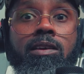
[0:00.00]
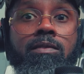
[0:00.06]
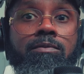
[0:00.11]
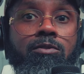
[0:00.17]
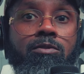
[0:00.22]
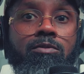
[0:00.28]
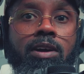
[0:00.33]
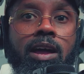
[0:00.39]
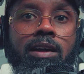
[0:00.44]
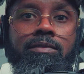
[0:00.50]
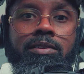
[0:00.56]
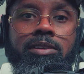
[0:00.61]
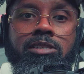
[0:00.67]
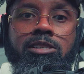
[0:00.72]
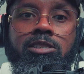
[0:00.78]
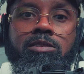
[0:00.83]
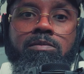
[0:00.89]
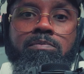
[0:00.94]
of you have
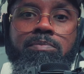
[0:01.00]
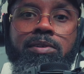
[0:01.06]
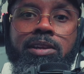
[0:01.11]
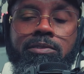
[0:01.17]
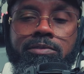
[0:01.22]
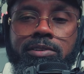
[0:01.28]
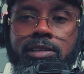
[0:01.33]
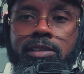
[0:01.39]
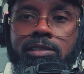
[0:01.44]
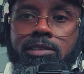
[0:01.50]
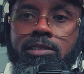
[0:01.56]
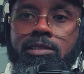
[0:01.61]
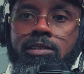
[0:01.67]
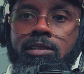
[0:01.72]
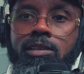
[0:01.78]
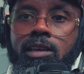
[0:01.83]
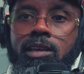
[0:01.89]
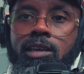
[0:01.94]

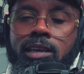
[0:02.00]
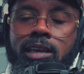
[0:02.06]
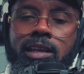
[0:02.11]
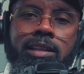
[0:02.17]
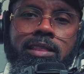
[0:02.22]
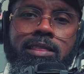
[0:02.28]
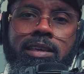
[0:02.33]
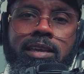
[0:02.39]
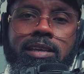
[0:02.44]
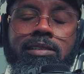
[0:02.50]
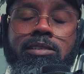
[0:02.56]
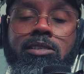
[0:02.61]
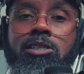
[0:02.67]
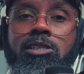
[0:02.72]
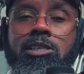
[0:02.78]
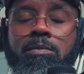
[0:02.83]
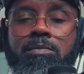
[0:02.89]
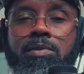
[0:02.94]
experienced anything
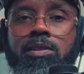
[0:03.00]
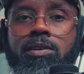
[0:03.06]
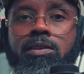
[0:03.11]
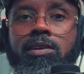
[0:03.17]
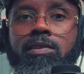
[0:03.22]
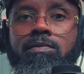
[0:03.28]
similar.